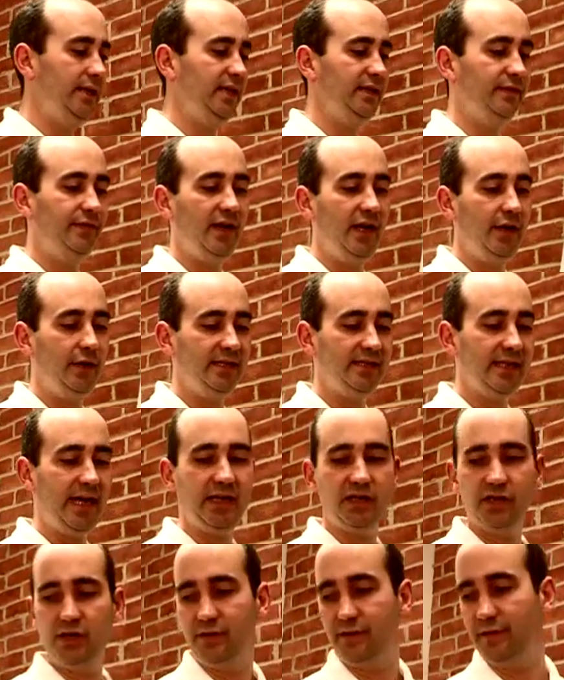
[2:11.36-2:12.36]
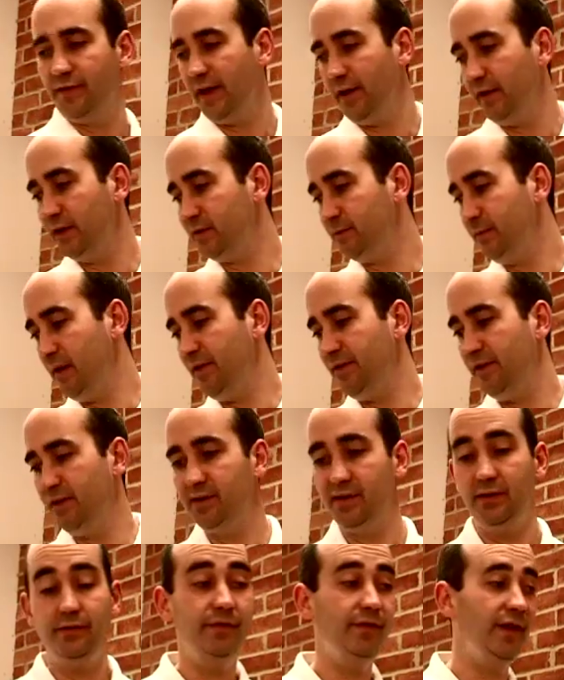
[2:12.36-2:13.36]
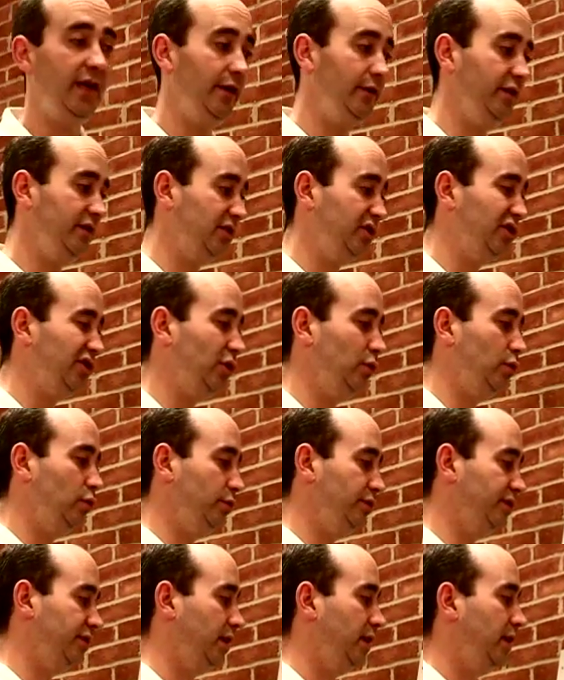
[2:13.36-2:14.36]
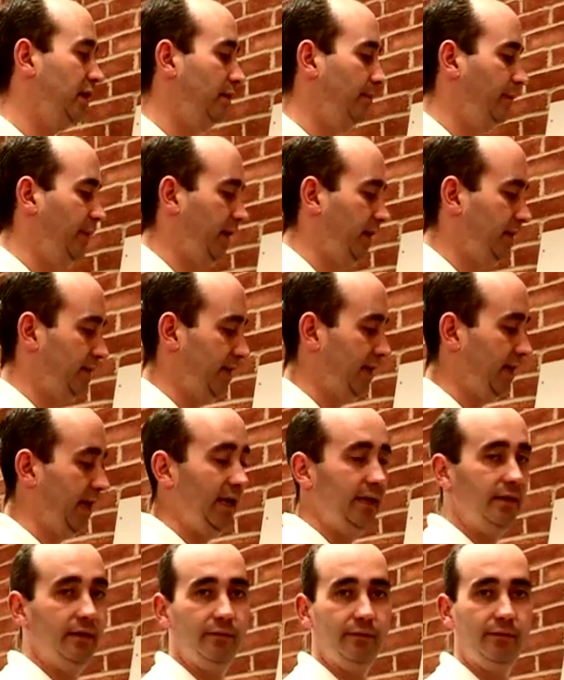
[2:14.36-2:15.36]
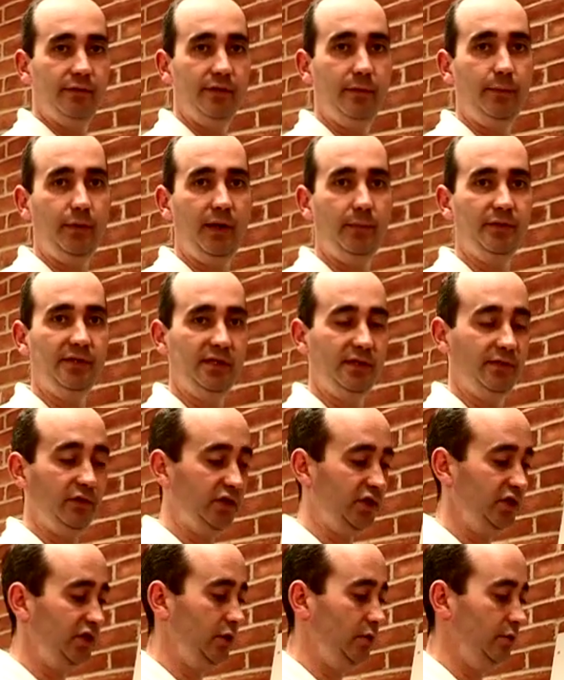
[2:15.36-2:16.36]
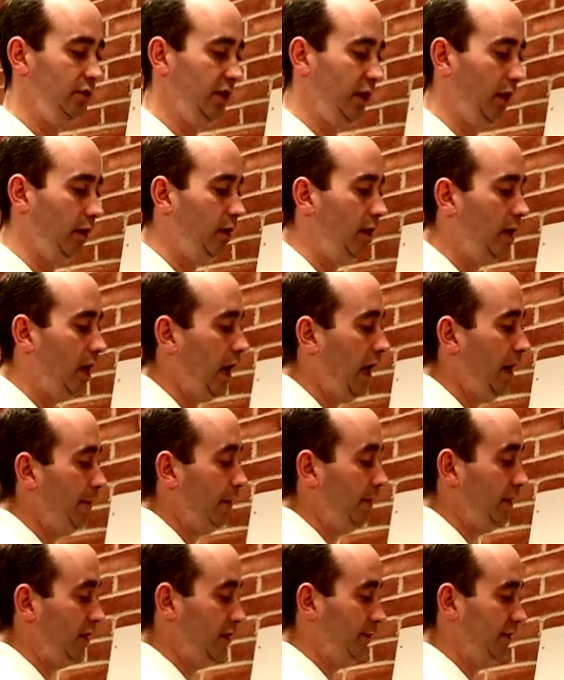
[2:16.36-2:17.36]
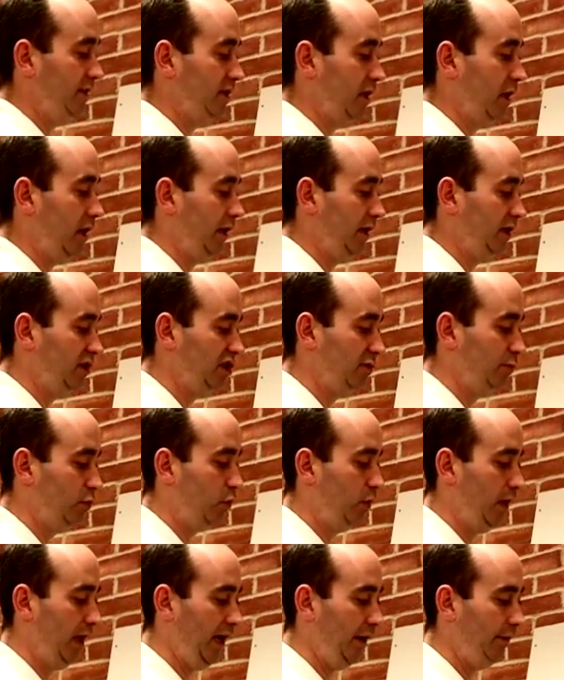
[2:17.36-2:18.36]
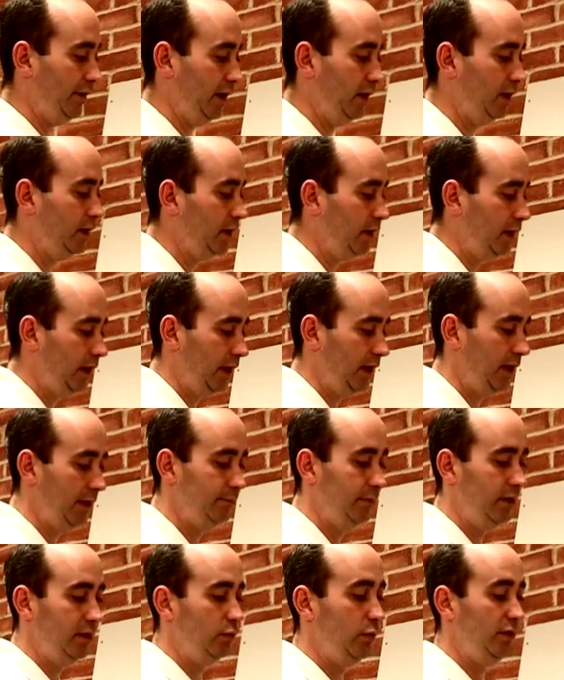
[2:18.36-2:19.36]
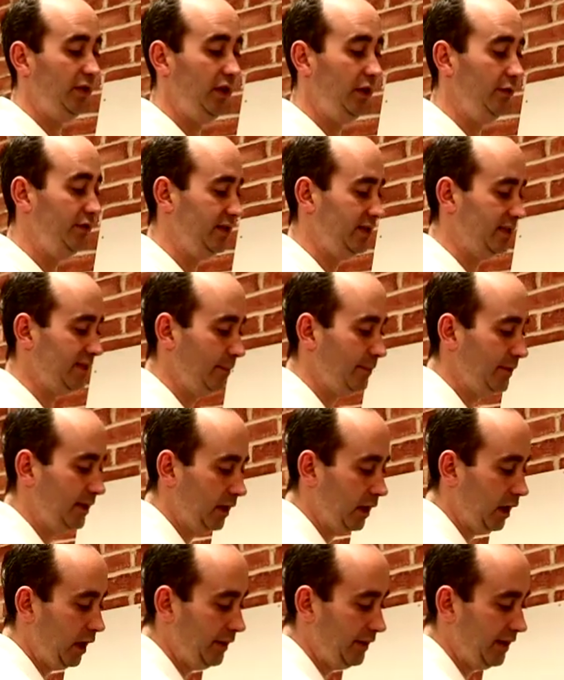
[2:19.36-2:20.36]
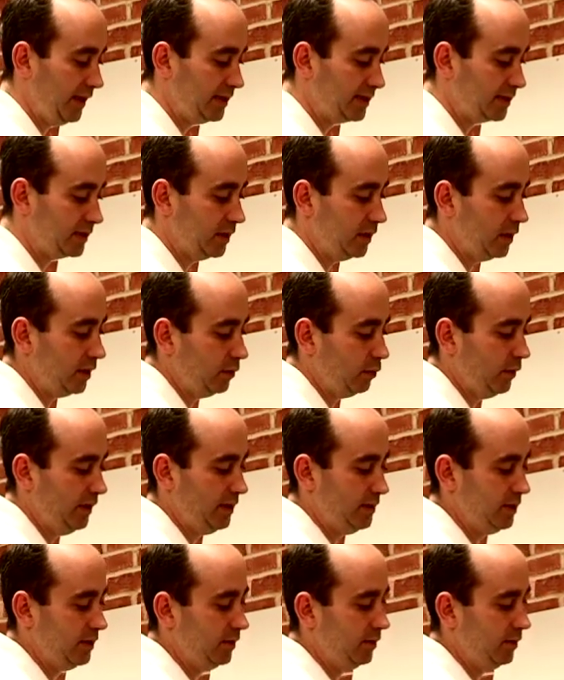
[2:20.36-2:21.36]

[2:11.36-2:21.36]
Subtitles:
there's various actions, various methods and various tools because, again, for the purposes of a studio, I'm only going to be tiling a small area. With using something like this, we